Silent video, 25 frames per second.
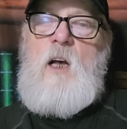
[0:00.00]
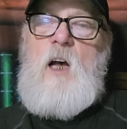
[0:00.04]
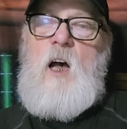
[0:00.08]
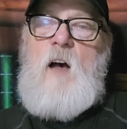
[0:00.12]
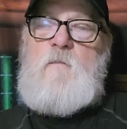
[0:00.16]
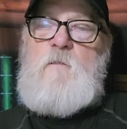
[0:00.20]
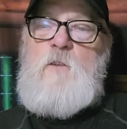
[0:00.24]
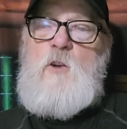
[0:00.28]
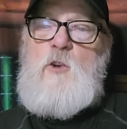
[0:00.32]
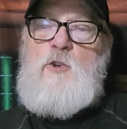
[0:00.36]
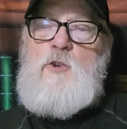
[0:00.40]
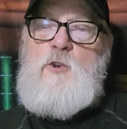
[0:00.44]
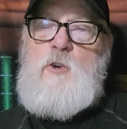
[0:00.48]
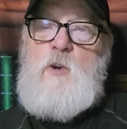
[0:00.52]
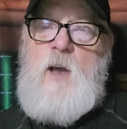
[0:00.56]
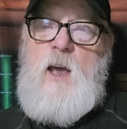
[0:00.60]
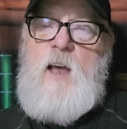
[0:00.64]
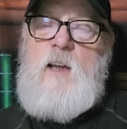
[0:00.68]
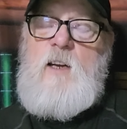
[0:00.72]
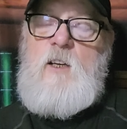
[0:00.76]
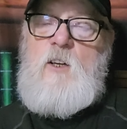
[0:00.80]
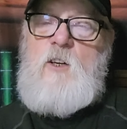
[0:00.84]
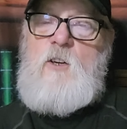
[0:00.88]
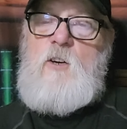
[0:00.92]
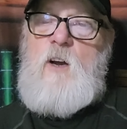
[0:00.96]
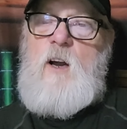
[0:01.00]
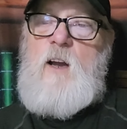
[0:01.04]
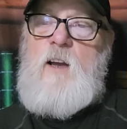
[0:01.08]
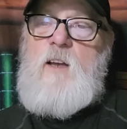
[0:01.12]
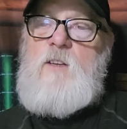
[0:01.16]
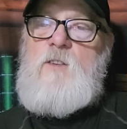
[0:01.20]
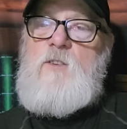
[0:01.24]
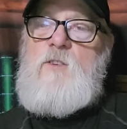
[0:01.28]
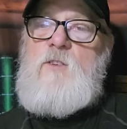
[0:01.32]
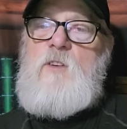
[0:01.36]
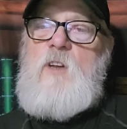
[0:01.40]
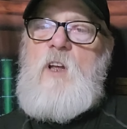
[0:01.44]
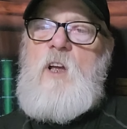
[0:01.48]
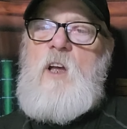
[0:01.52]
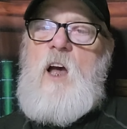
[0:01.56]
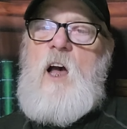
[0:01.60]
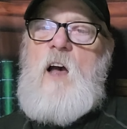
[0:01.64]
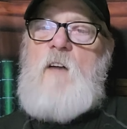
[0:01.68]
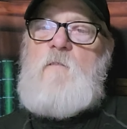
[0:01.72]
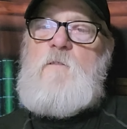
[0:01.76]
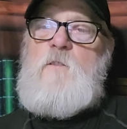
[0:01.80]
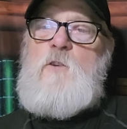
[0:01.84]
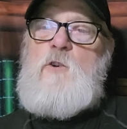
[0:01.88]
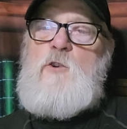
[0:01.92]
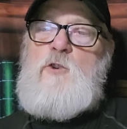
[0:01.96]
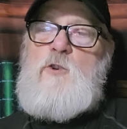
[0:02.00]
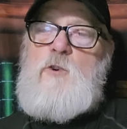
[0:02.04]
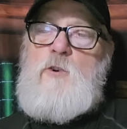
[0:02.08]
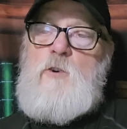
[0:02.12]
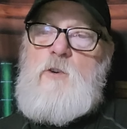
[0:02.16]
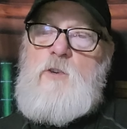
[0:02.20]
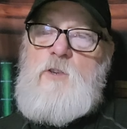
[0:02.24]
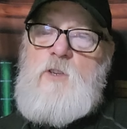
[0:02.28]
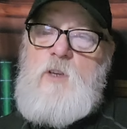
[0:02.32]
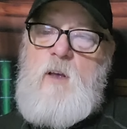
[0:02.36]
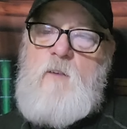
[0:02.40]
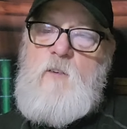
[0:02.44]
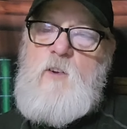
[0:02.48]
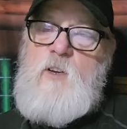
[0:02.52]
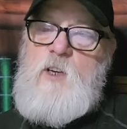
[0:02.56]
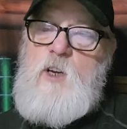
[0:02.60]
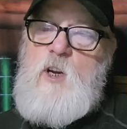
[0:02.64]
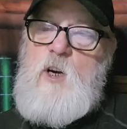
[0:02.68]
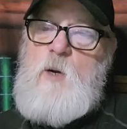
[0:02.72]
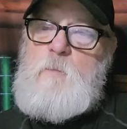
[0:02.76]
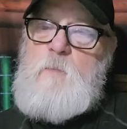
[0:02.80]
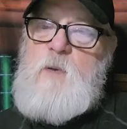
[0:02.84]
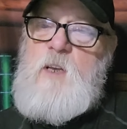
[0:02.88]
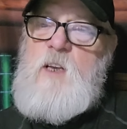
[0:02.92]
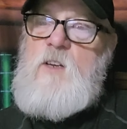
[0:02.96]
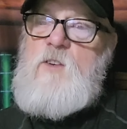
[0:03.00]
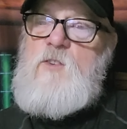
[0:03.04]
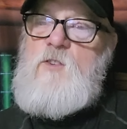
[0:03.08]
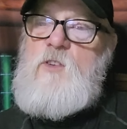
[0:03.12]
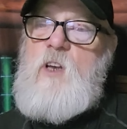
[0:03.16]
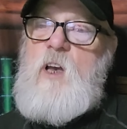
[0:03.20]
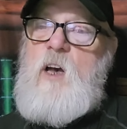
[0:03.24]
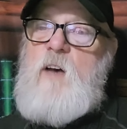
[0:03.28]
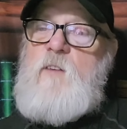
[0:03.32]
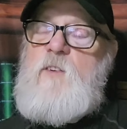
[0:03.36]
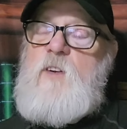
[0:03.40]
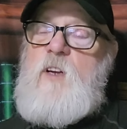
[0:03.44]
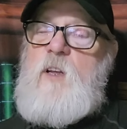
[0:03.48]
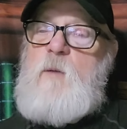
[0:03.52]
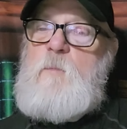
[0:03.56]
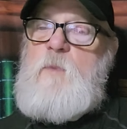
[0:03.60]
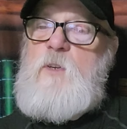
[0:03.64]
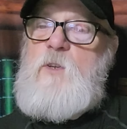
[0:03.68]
a future Antichrist, a future seven-year peace covenant